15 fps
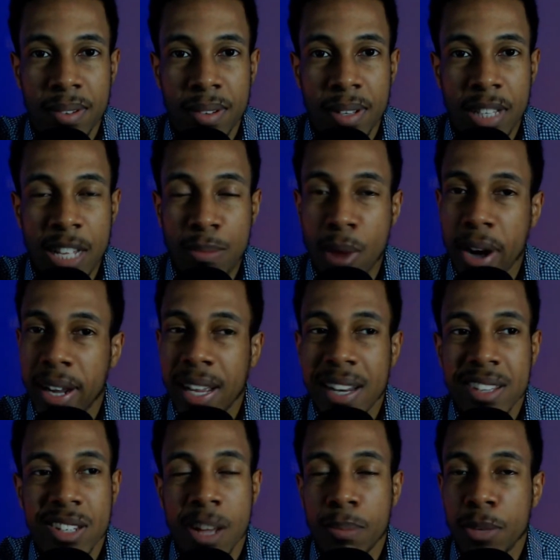The market
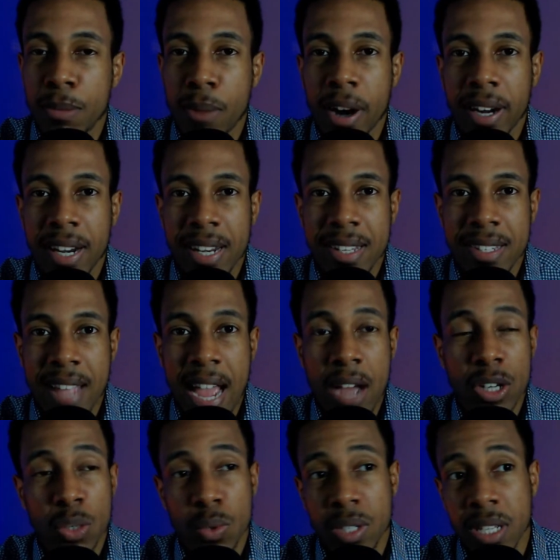is up, the market is
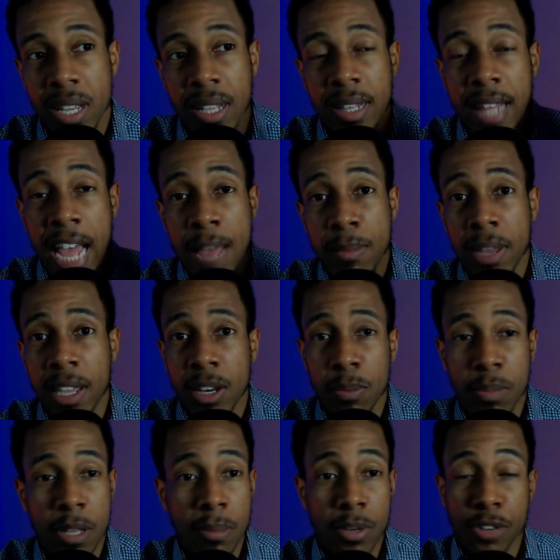down. You see it climbing and
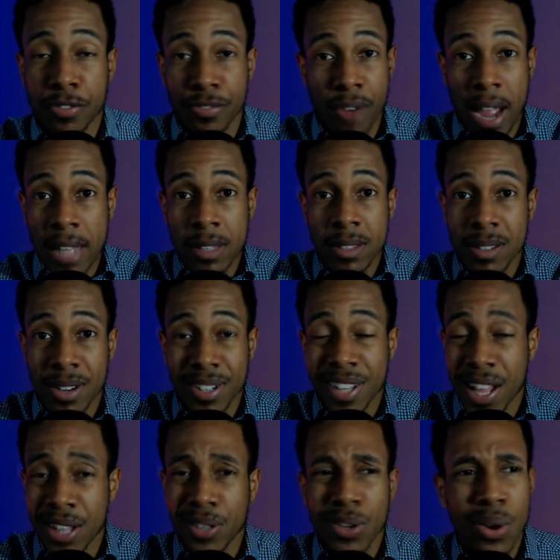people, your friends are
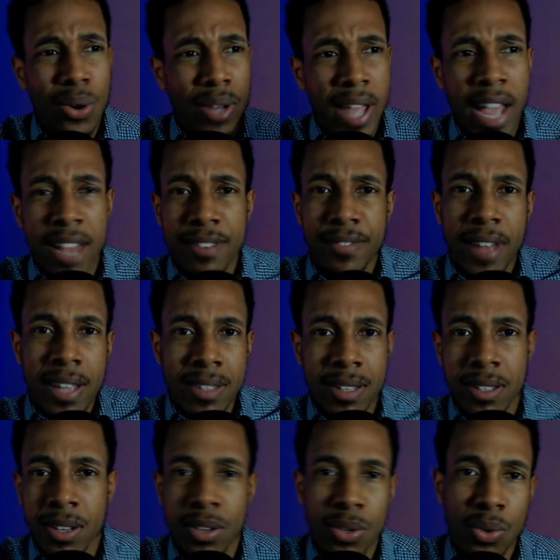telling you, oh yeah, invest,
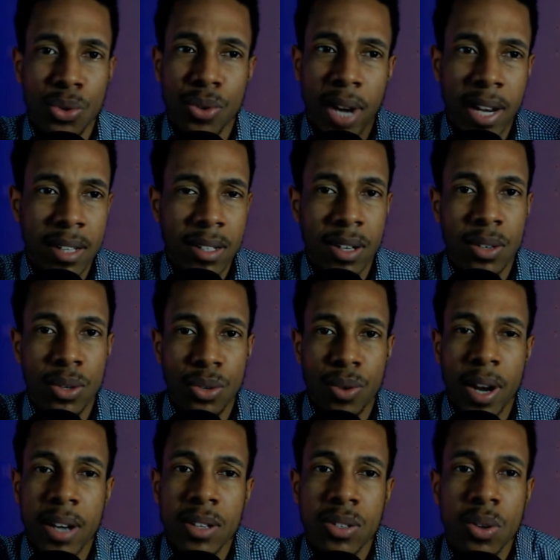it's gonna do great,
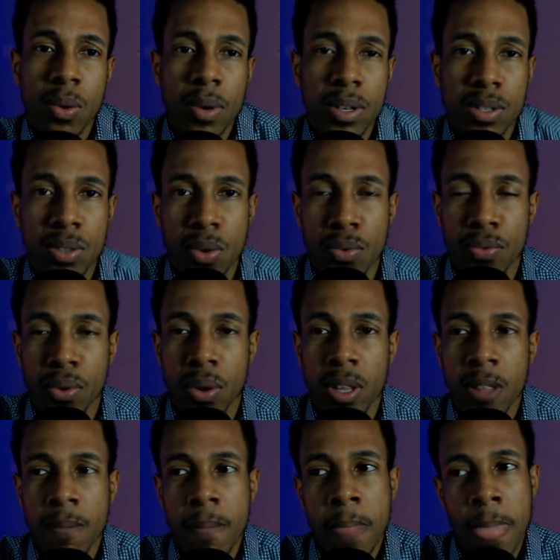and so on and so forth.
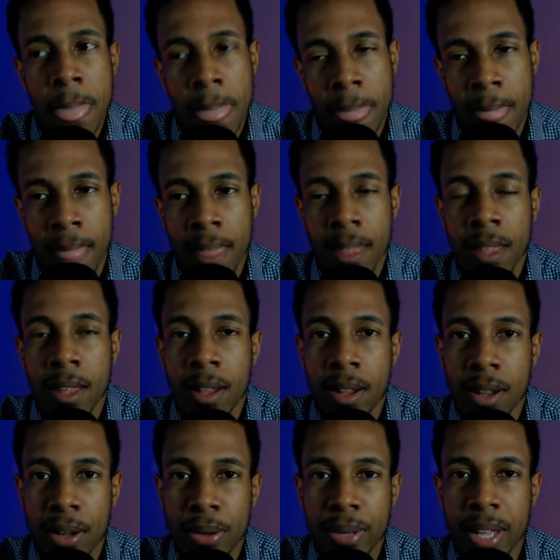
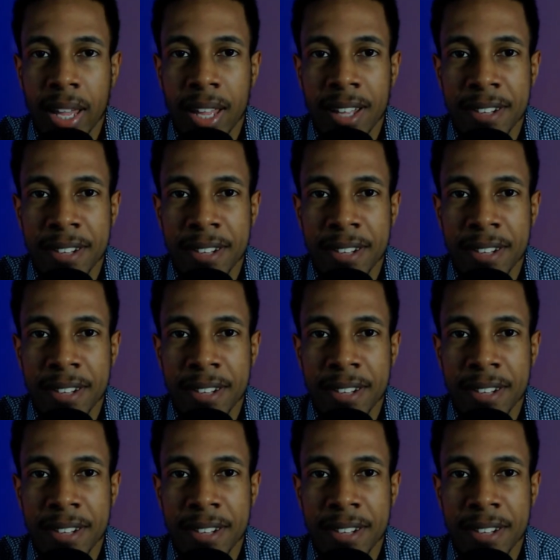Okay.